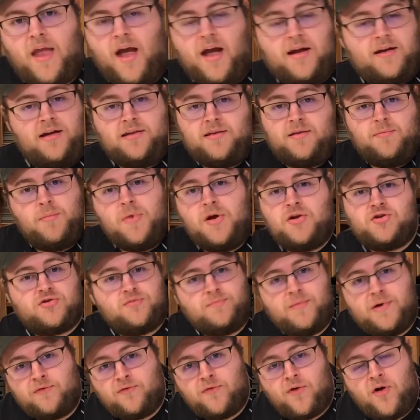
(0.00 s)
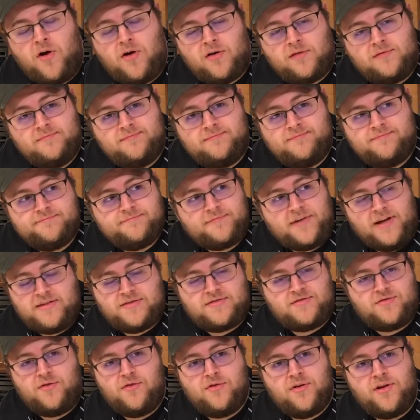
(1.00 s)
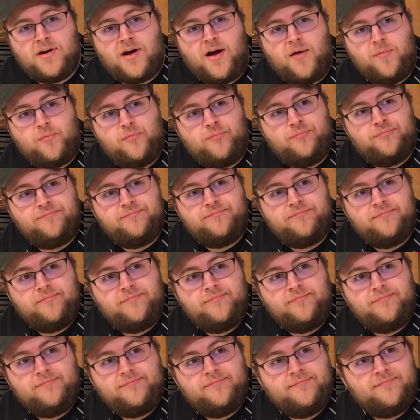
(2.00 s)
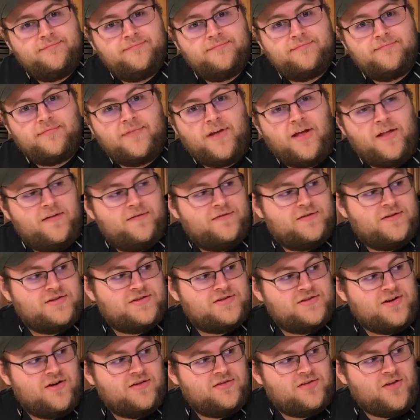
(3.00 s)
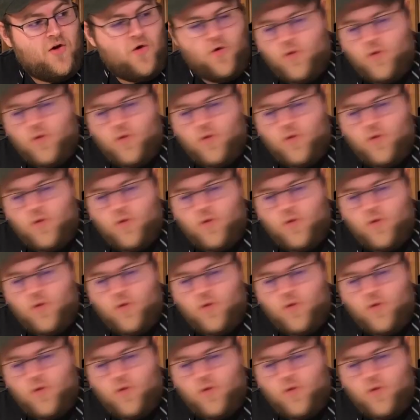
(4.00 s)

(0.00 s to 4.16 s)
I got the measurement wrong. I screwed it up. I'll have to start the